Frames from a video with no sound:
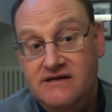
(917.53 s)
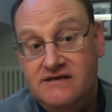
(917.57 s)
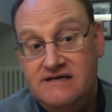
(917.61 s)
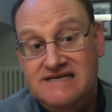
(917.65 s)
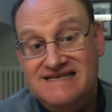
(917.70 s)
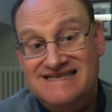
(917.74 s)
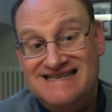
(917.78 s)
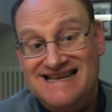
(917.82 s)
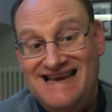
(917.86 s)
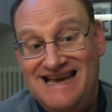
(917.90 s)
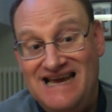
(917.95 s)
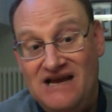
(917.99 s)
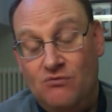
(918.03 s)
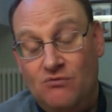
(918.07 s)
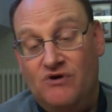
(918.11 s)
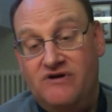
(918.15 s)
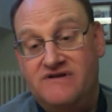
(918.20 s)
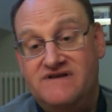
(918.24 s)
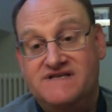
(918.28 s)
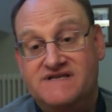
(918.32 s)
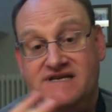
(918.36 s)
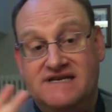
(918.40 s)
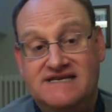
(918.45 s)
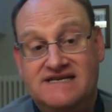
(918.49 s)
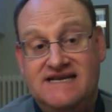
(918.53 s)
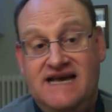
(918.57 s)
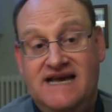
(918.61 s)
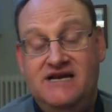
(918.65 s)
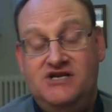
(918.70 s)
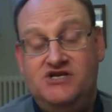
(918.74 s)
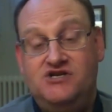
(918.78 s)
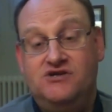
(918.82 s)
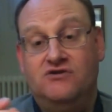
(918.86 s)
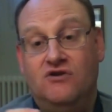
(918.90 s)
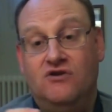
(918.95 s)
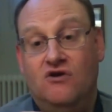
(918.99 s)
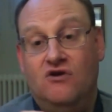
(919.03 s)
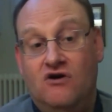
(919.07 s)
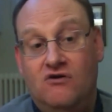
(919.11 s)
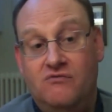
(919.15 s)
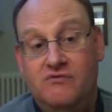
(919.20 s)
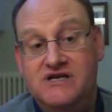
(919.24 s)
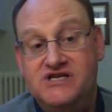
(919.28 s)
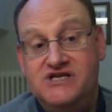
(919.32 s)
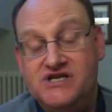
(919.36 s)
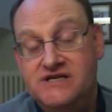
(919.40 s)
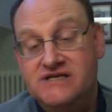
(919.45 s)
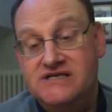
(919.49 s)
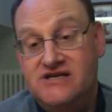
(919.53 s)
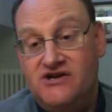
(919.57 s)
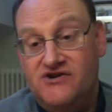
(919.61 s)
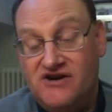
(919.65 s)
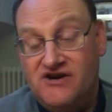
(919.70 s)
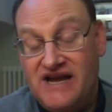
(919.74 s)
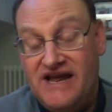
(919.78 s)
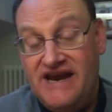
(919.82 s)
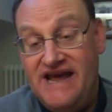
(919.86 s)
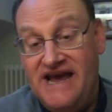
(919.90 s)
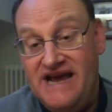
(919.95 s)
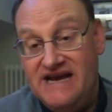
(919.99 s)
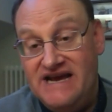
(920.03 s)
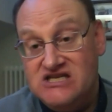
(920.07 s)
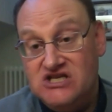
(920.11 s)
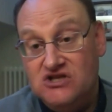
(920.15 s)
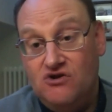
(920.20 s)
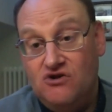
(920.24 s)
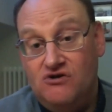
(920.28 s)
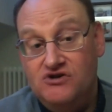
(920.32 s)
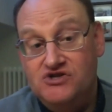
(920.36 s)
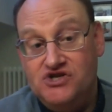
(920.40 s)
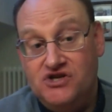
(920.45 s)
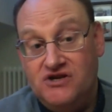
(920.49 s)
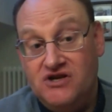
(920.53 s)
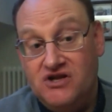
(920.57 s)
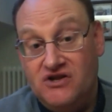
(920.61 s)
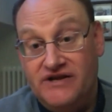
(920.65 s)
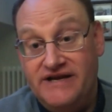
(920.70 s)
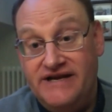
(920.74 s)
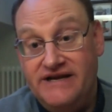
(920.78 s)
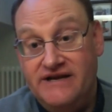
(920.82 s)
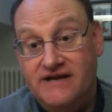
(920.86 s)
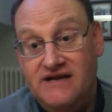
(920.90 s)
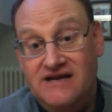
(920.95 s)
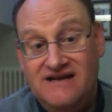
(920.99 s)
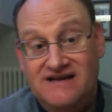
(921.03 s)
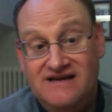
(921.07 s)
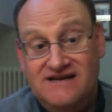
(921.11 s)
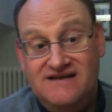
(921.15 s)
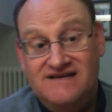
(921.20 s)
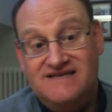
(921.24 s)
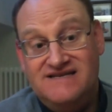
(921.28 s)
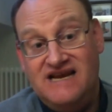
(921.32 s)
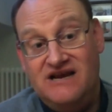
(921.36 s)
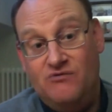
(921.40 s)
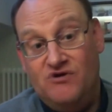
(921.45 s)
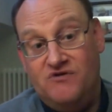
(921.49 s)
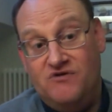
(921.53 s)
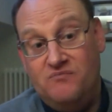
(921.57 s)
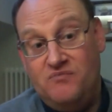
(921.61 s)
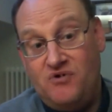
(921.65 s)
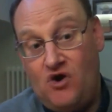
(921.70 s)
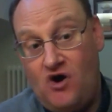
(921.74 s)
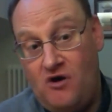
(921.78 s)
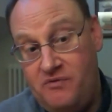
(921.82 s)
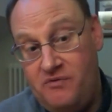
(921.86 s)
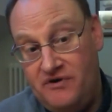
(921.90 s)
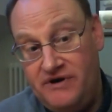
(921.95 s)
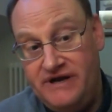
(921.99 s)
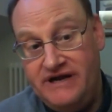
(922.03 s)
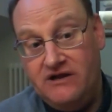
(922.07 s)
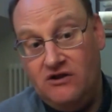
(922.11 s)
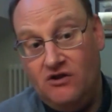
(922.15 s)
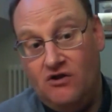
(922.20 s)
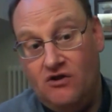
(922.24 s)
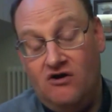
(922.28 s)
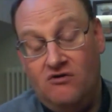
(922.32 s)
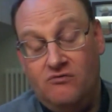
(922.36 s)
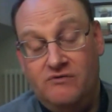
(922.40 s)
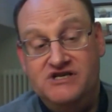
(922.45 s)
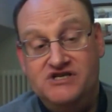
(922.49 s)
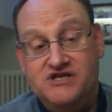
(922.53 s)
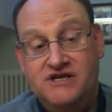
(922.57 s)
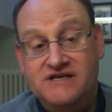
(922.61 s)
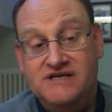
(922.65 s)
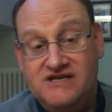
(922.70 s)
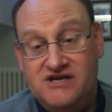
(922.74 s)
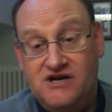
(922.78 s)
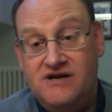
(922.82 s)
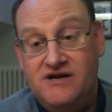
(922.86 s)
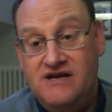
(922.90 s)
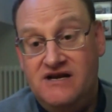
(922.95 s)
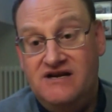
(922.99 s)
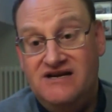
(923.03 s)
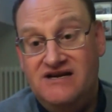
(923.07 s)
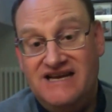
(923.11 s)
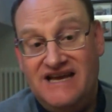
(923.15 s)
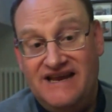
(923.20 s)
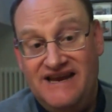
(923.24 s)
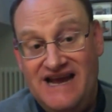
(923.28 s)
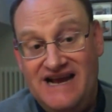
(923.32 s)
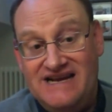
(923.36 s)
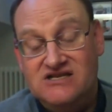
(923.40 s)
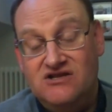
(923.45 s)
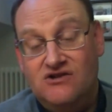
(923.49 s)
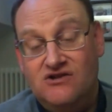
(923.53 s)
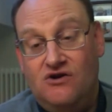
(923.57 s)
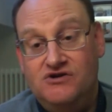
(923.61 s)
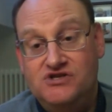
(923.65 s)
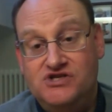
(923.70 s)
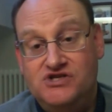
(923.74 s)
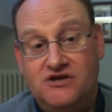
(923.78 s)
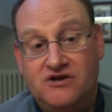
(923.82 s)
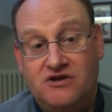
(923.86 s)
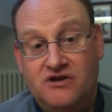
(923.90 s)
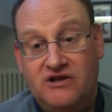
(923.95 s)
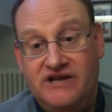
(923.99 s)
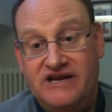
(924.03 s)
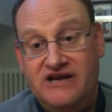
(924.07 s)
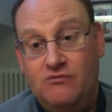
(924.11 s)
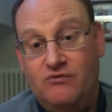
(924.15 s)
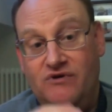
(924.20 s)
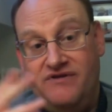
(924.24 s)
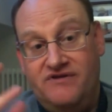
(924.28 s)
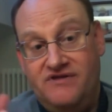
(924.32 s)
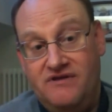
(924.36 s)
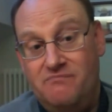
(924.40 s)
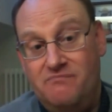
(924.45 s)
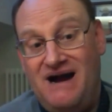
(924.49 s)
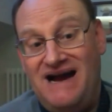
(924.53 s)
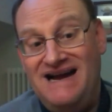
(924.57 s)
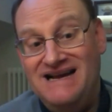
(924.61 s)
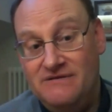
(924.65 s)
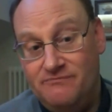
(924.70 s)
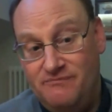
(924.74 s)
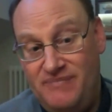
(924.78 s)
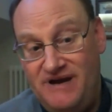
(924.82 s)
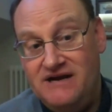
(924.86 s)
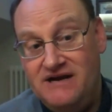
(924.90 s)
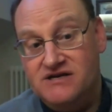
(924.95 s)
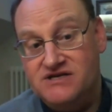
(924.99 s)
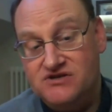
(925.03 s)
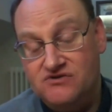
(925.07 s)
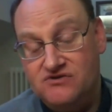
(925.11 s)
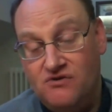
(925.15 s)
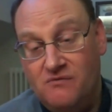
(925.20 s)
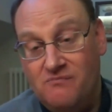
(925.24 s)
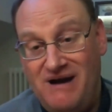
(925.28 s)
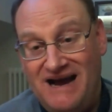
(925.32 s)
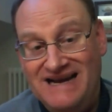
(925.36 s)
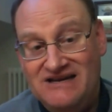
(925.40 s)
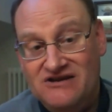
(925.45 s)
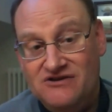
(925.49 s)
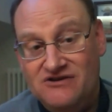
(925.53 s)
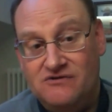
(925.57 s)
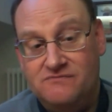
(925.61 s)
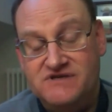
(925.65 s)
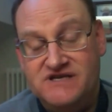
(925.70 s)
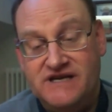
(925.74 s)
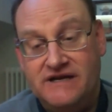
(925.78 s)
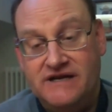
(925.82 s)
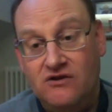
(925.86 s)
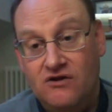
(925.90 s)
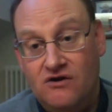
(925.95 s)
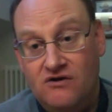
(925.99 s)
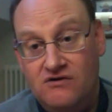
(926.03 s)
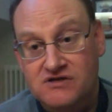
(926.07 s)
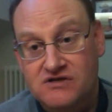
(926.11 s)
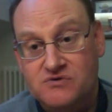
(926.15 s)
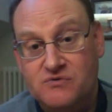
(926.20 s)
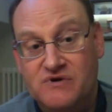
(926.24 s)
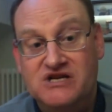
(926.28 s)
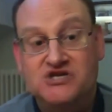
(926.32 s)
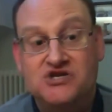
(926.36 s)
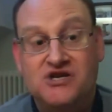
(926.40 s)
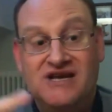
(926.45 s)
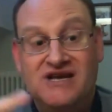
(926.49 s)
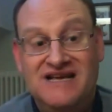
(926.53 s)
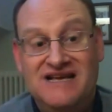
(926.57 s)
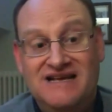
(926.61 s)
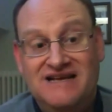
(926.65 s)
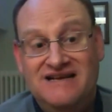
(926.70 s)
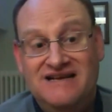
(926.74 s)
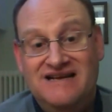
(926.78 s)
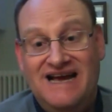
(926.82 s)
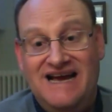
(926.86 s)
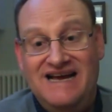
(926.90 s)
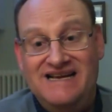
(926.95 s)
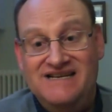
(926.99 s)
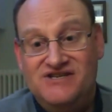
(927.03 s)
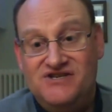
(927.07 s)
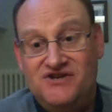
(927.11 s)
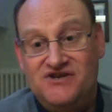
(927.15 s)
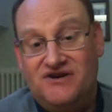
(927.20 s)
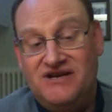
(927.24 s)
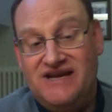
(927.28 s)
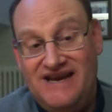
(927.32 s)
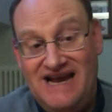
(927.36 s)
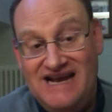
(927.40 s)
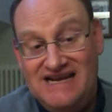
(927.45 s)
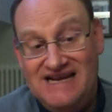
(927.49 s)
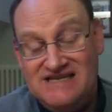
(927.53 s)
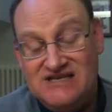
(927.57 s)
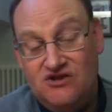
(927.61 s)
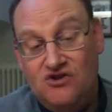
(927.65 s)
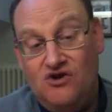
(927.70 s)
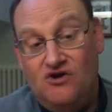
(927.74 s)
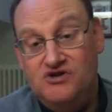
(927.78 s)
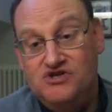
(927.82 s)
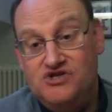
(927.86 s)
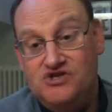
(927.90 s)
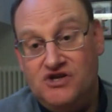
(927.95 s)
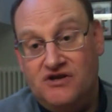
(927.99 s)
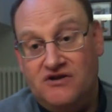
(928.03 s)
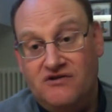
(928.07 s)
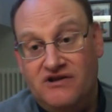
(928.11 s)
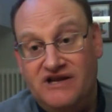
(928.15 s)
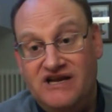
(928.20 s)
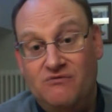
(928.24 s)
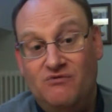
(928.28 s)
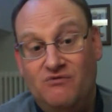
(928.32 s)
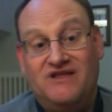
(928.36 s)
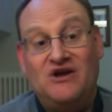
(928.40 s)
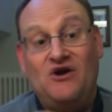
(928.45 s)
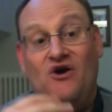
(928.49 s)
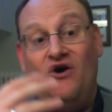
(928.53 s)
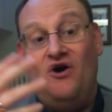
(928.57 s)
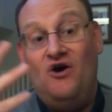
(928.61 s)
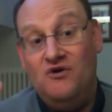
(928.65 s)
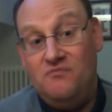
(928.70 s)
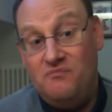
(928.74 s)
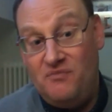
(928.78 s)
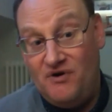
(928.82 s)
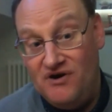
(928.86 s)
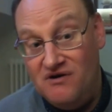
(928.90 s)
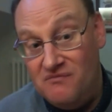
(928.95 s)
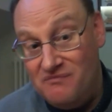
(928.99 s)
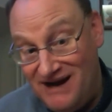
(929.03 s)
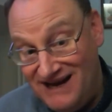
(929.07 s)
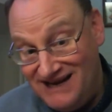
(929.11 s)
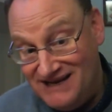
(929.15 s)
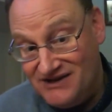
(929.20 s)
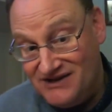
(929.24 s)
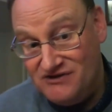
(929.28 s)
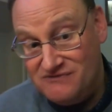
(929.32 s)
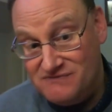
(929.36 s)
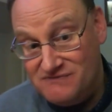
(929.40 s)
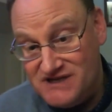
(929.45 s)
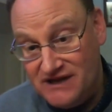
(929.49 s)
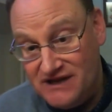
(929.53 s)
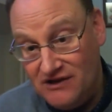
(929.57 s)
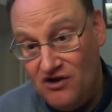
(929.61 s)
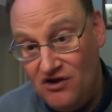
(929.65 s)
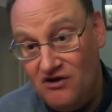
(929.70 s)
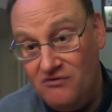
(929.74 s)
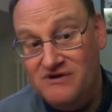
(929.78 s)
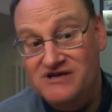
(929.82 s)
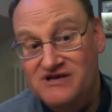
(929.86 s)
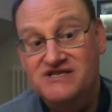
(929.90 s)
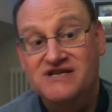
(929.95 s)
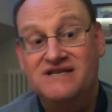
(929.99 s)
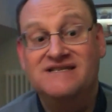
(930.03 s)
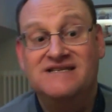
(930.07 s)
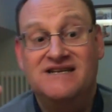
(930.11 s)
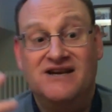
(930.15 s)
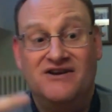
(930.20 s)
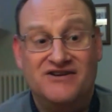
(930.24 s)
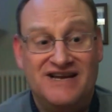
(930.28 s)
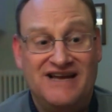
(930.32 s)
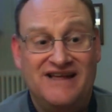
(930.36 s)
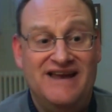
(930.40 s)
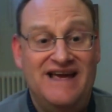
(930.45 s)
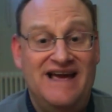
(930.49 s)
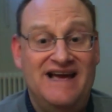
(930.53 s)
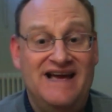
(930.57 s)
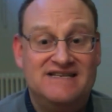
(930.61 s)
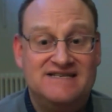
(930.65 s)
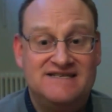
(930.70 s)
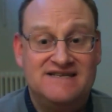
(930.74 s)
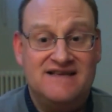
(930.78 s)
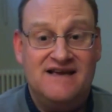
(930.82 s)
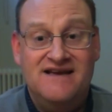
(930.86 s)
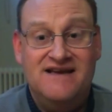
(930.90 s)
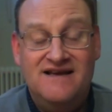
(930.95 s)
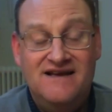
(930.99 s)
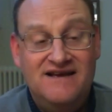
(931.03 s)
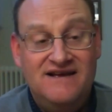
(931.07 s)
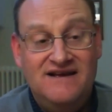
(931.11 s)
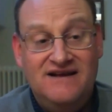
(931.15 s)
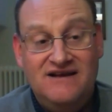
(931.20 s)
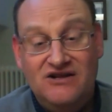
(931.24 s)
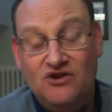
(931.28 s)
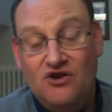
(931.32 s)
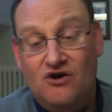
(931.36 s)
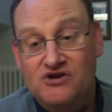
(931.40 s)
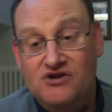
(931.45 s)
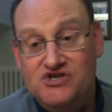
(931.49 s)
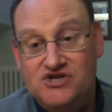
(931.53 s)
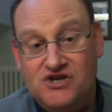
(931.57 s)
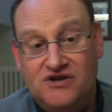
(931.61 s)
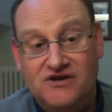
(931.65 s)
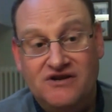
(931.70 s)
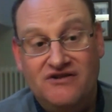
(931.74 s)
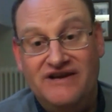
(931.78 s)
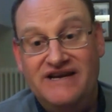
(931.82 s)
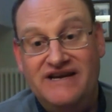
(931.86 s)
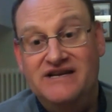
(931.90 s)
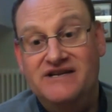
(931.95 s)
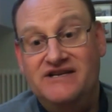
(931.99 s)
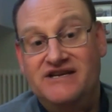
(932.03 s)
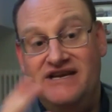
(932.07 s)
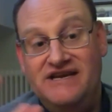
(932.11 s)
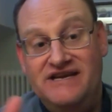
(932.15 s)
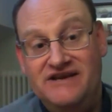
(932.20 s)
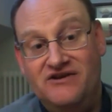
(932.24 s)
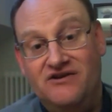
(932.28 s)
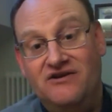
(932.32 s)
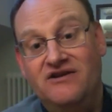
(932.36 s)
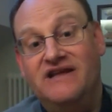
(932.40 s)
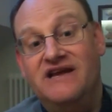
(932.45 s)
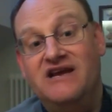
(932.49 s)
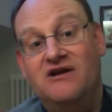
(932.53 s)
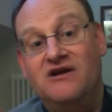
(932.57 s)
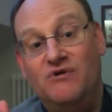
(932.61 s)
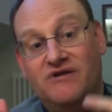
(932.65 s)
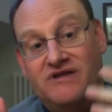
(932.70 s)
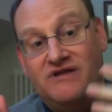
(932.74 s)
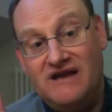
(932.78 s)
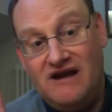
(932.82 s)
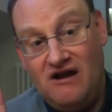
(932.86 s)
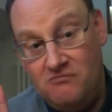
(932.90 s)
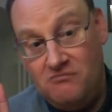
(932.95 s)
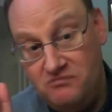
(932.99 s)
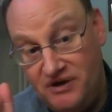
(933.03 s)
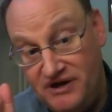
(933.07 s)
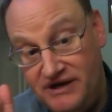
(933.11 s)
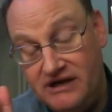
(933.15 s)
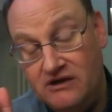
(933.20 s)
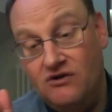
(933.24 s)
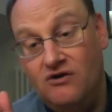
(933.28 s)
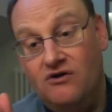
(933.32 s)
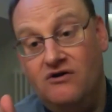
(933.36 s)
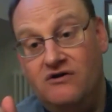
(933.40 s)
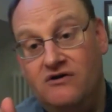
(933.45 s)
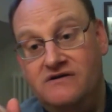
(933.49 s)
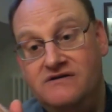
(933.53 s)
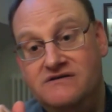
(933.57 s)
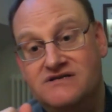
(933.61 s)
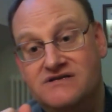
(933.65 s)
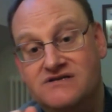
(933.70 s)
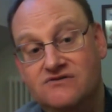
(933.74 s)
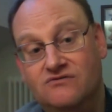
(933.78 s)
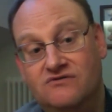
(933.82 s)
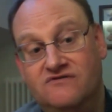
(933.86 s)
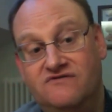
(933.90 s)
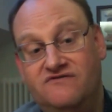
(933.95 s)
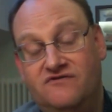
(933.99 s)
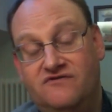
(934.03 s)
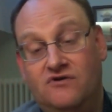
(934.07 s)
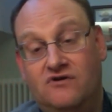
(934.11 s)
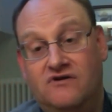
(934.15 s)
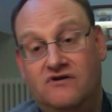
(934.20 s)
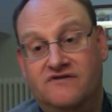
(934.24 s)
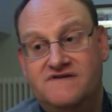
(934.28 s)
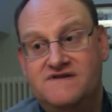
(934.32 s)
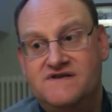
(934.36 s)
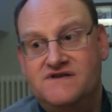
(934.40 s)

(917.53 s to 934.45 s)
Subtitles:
say, with succession law, which interconnects logically, say, with property law, which interconnects logically with the personal bankruptcy laws, which interconnects logically with corporate bankruptcy law, which interconnects logically and coherently with company law, and so forth.